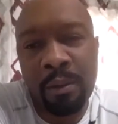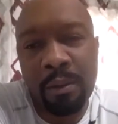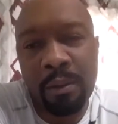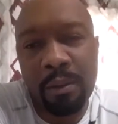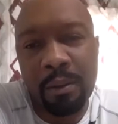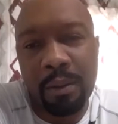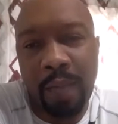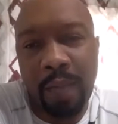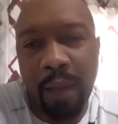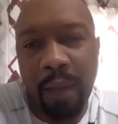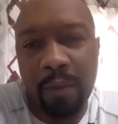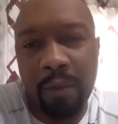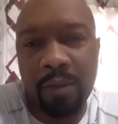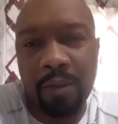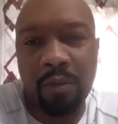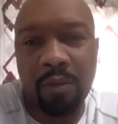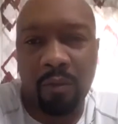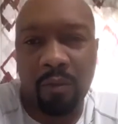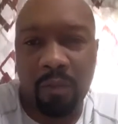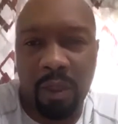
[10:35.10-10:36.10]
now
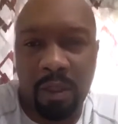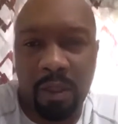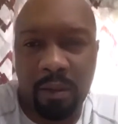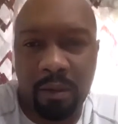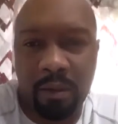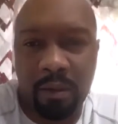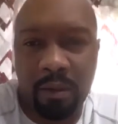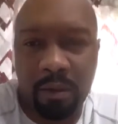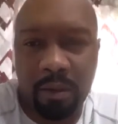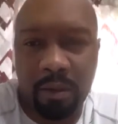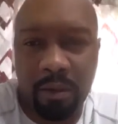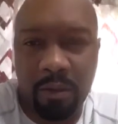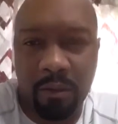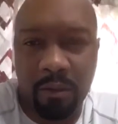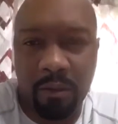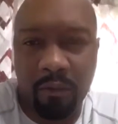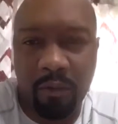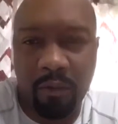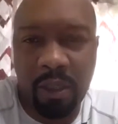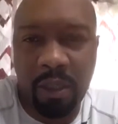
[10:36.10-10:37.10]
to, to
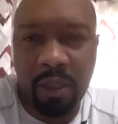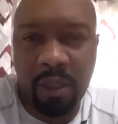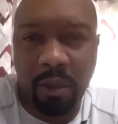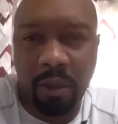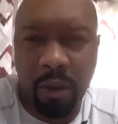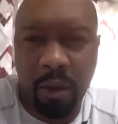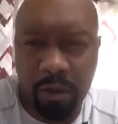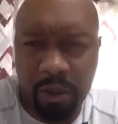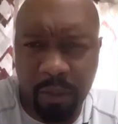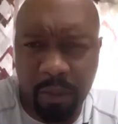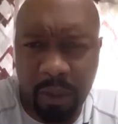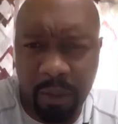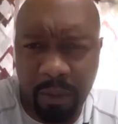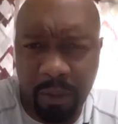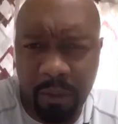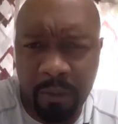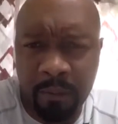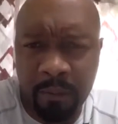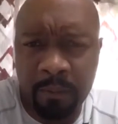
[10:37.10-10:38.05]
really encourage people,